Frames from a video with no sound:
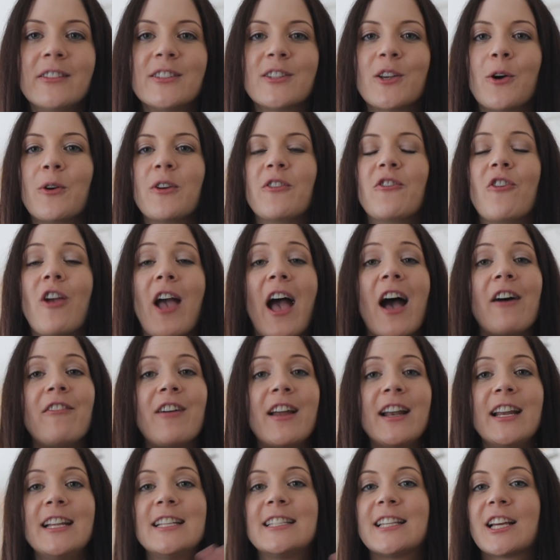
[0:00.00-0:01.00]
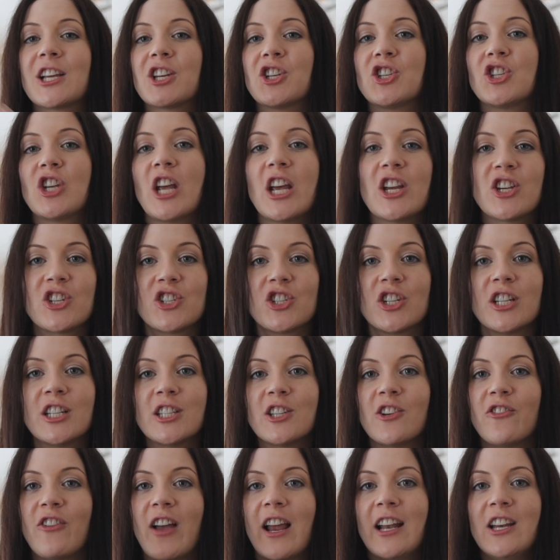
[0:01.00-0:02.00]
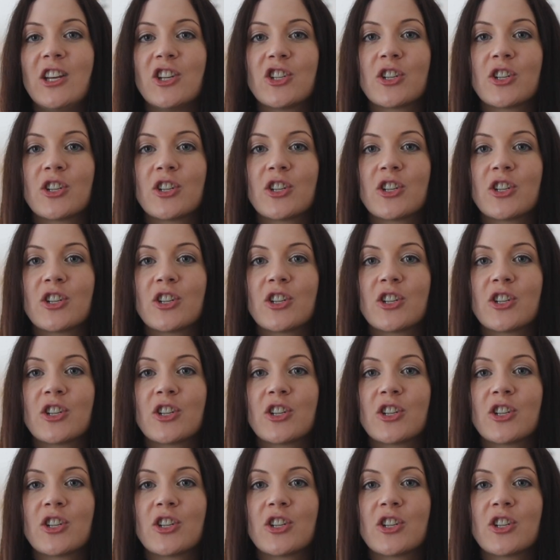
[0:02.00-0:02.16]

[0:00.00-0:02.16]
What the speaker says: So if you have any suggestions of any